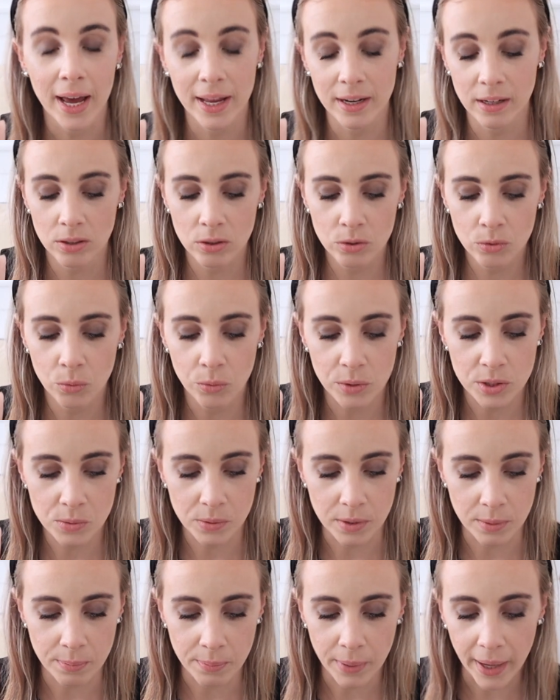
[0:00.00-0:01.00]
and I don't always
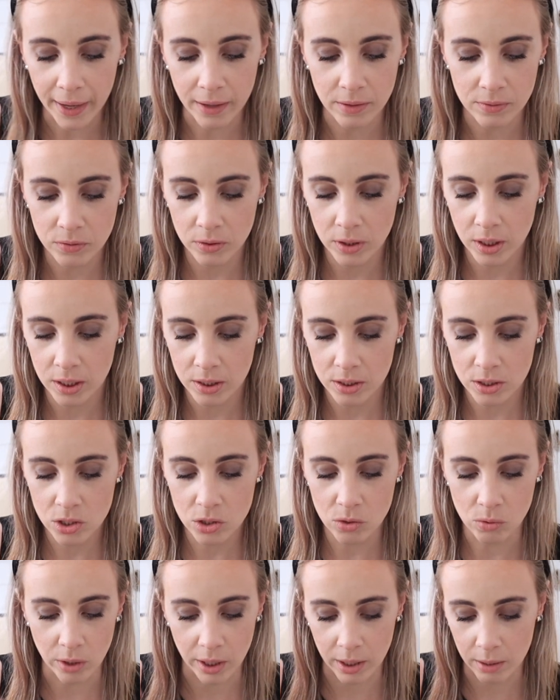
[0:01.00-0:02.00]
want to pay for lunch
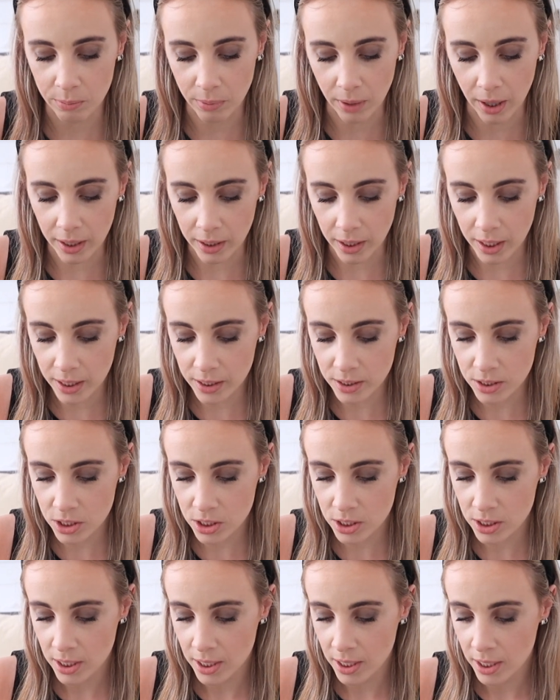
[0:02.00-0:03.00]
or like buy
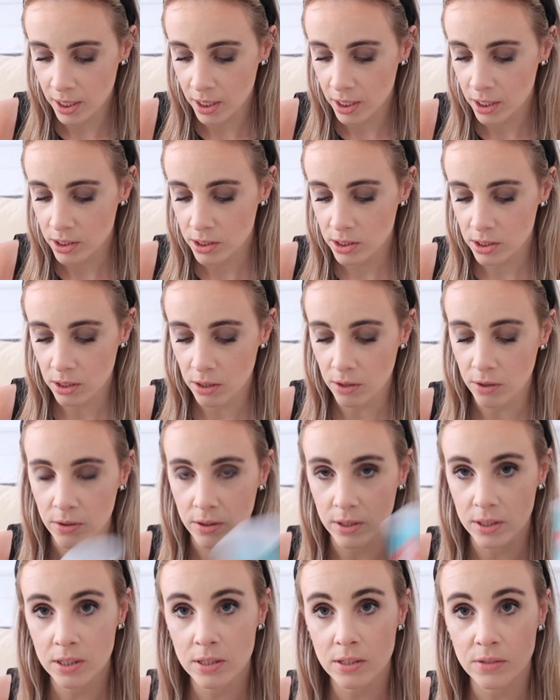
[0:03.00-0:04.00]
lunch. So
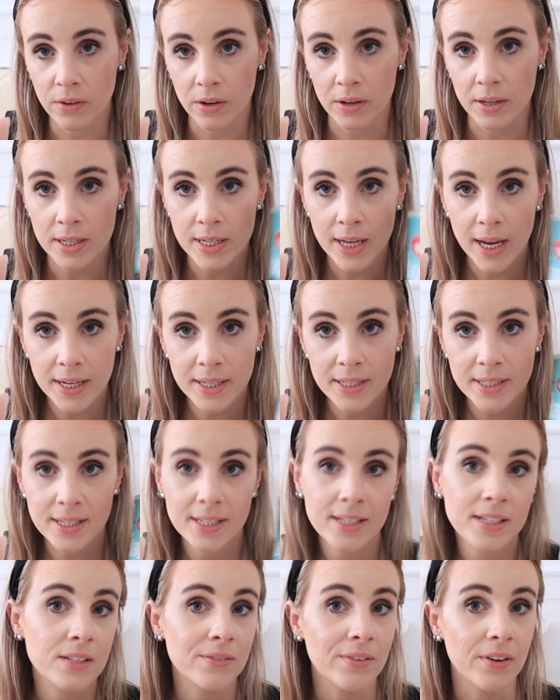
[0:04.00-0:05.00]
this is very
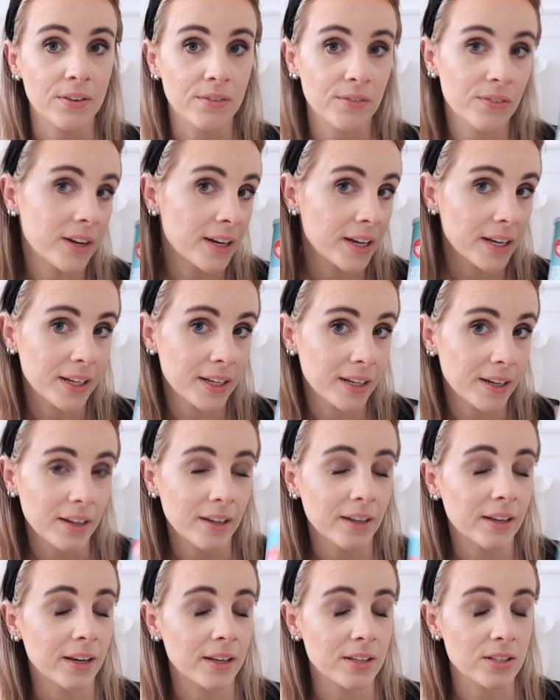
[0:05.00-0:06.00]
tasty, it's very
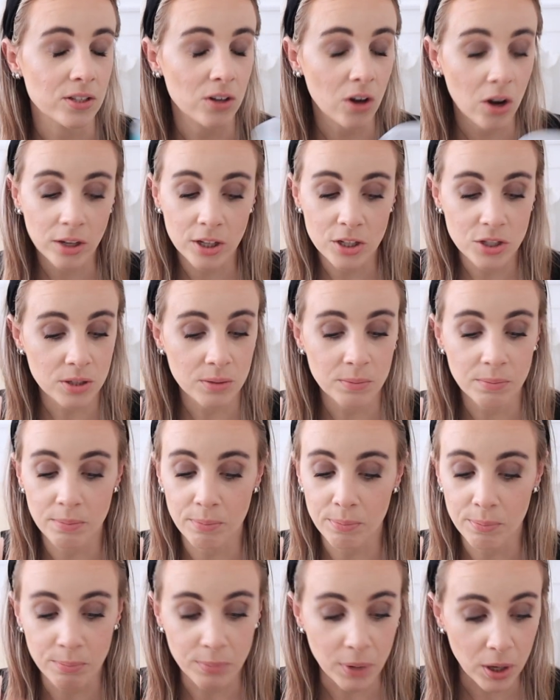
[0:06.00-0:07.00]
filling, it's collagen
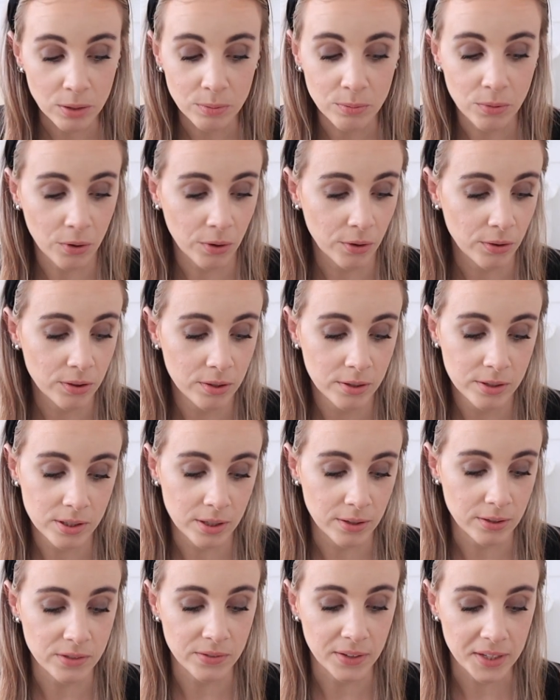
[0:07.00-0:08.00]
bone broth, so
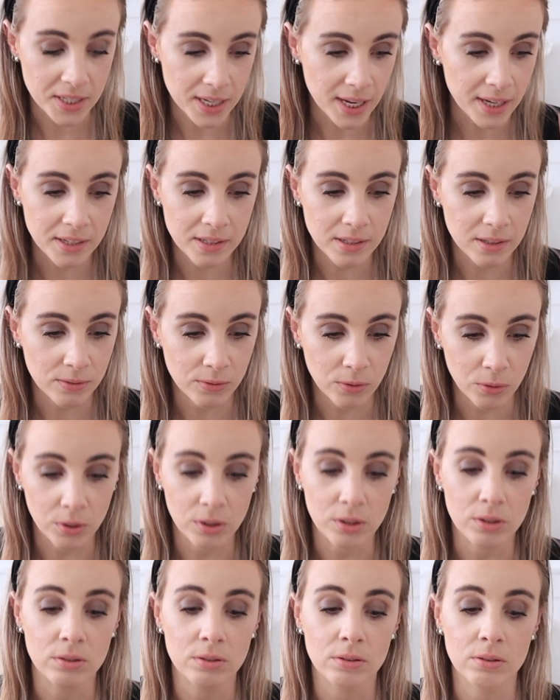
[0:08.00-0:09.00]
it's fantastic for
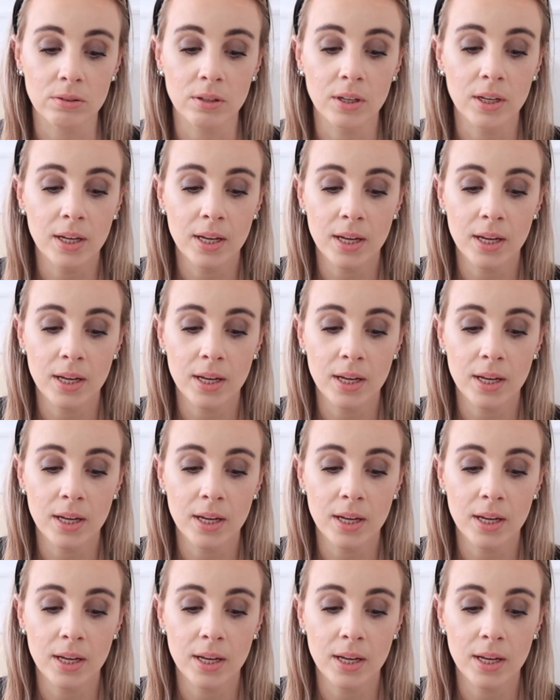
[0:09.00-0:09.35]
you.